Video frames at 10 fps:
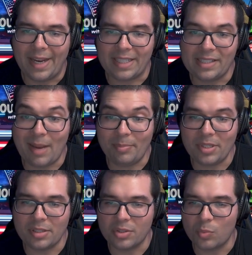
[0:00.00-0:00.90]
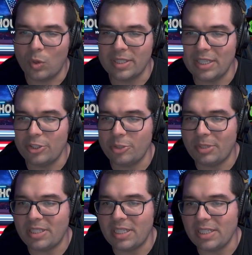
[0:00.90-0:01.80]
Acceptance. Once L G
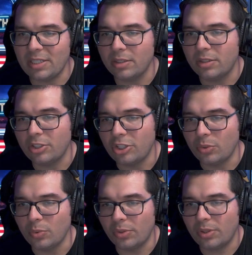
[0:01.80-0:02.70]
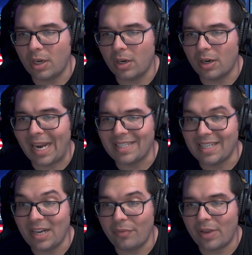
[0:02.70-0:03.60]
B T youth are
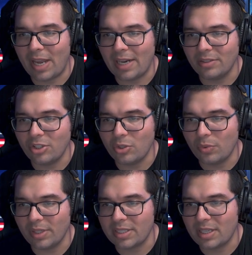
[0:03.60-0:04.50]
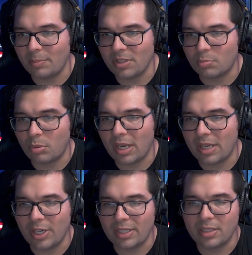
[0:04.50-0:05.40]
identified, the Youth Acceptance
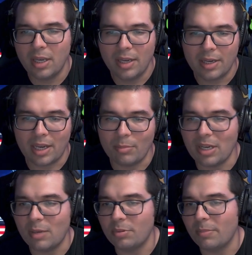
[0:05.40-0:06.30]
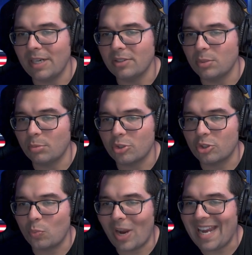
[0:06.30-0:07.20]
Project can be implemented to
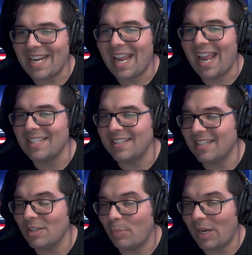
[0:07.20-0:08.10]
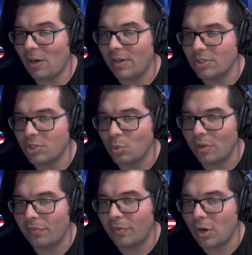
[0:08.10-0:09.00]
persuade hesitant parents to
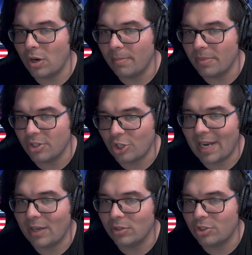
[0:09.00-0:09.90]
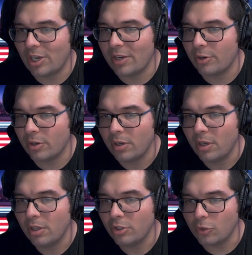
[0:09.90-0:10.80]
affirm the child's gender
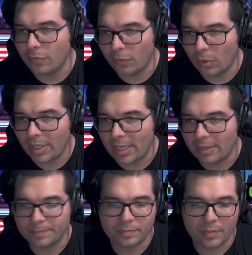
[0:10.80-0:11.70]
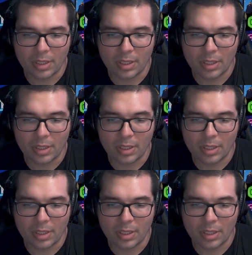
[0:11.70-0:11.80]
euphoria.